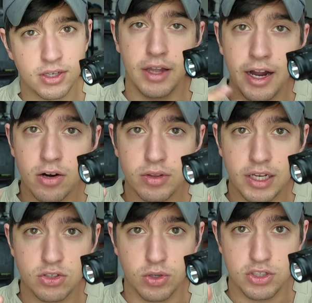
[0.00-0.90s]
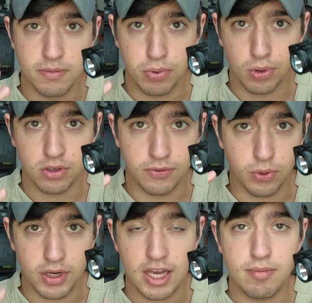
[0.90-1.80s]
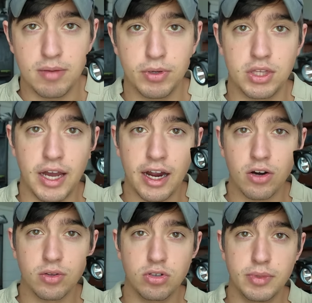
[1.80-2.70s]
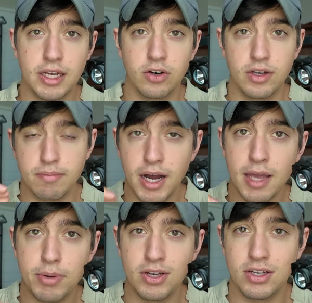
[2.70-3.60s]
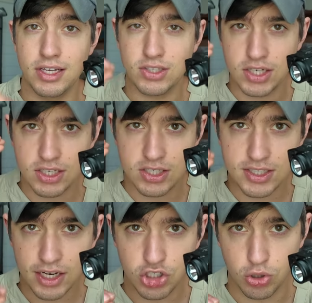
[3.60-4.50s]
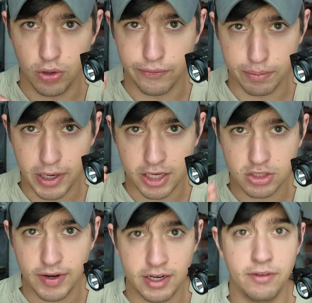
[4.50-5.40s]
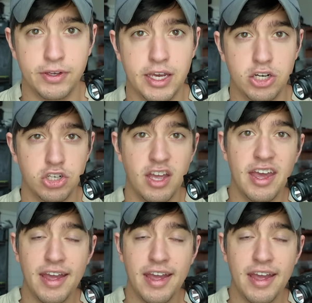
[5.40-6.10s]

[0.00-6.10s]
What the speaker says: An IR laser is important for aiming, but the IR illuminator, in my opinion, is essential for positive identification,